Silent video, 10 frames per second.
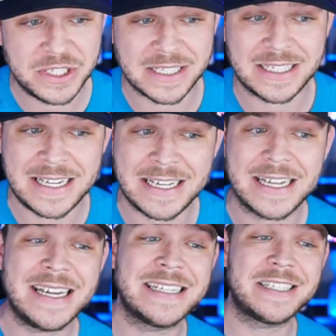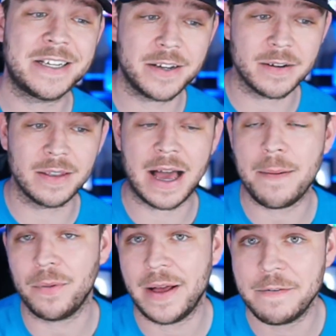Number 16, interior
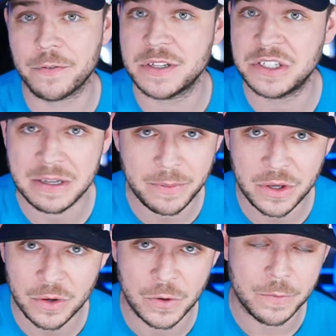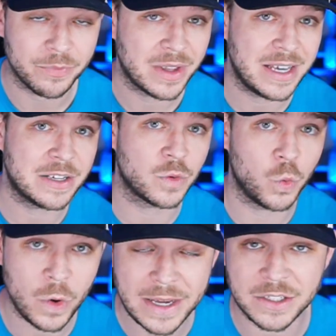line play for the CPU is
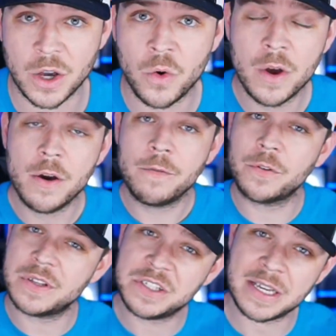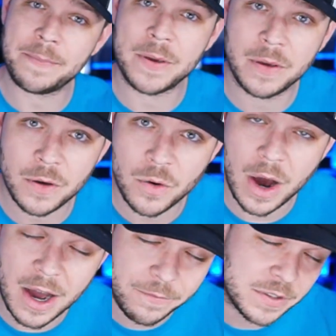weak. So for the CPU,
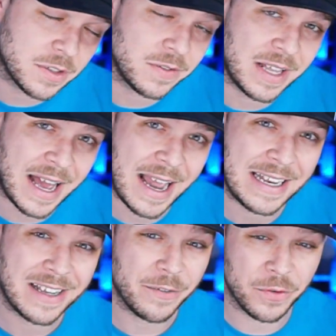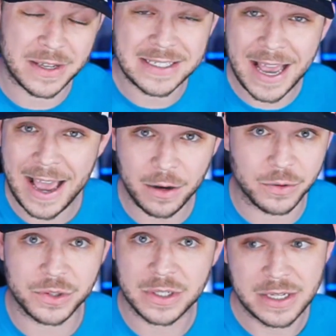offensive line for the
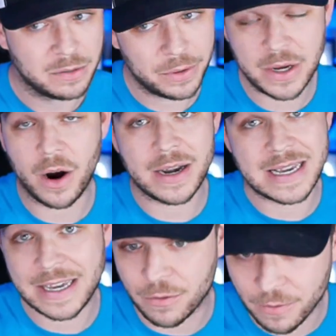tackles, pretty hard to